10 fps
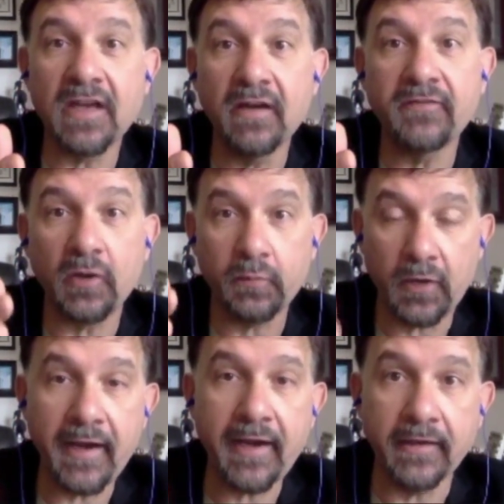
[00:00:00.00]
of your
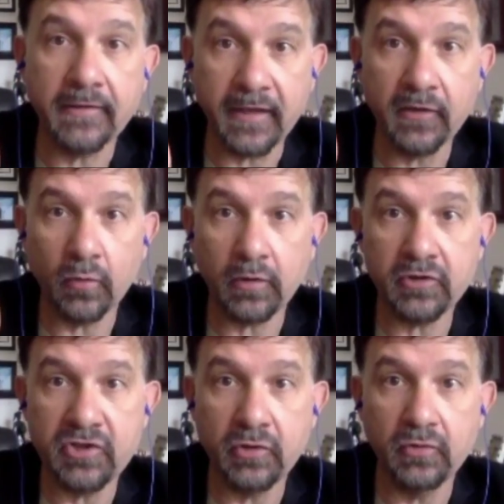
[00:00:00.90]
brand in
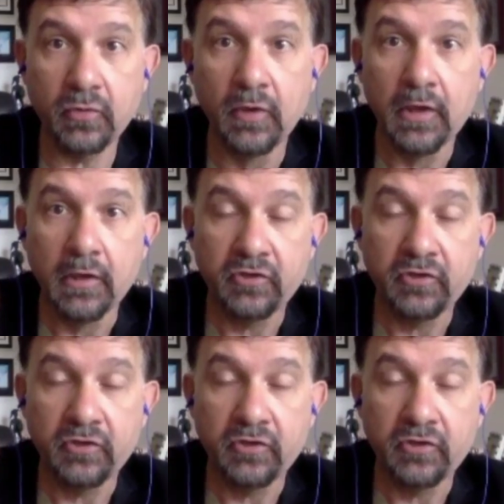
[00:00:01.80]
order to